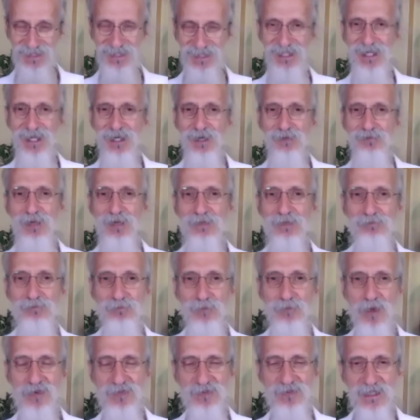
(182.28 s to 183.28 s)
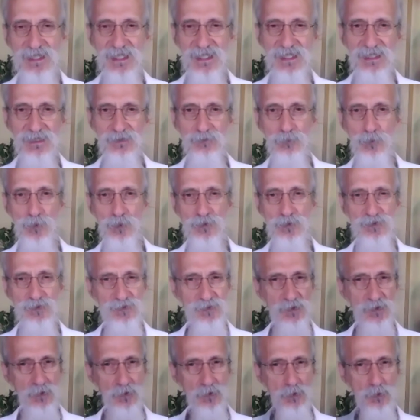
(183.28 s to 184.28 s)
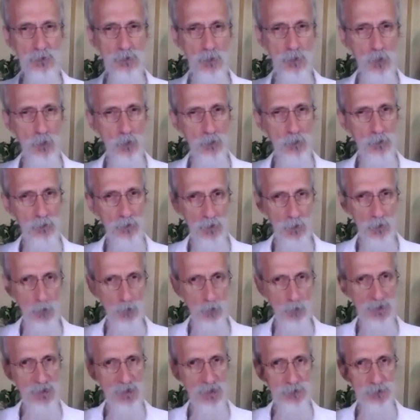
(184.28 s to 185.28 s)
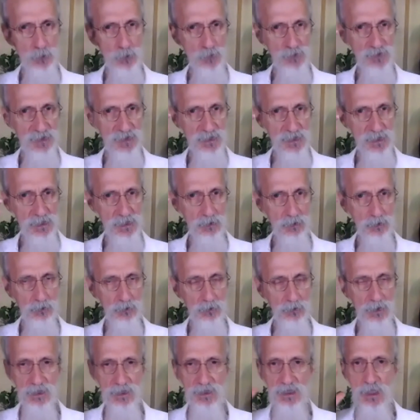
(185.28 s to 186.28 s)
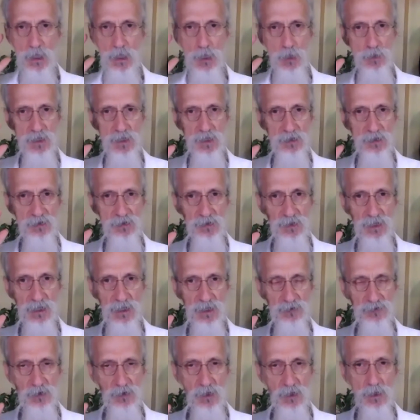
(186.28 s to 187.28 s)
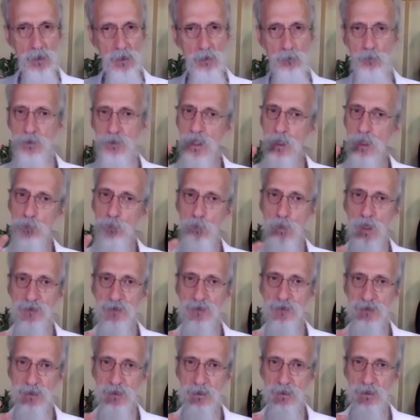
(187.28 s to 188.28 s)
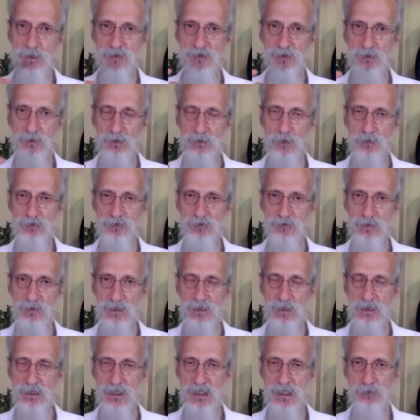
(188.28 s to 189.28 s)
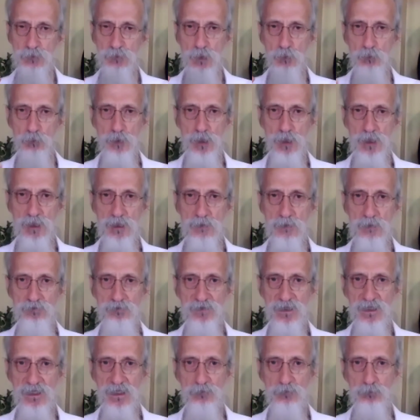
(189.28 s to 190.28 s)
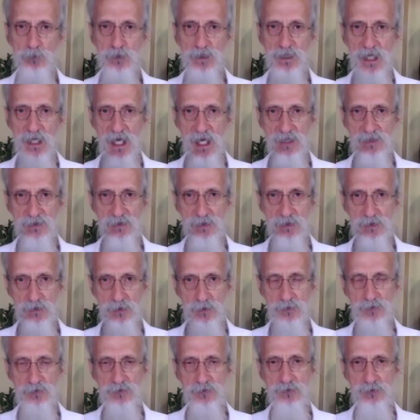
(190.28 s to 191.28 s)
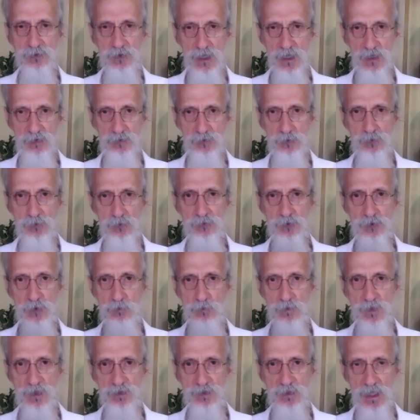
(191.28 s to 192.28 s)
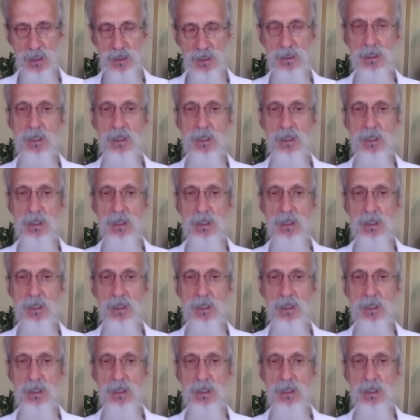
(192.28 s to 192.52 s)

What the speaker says: But mostly we're so oriented toward the ear and hearing things, we're not watching as closely as we would if we had to use gestures to communicate.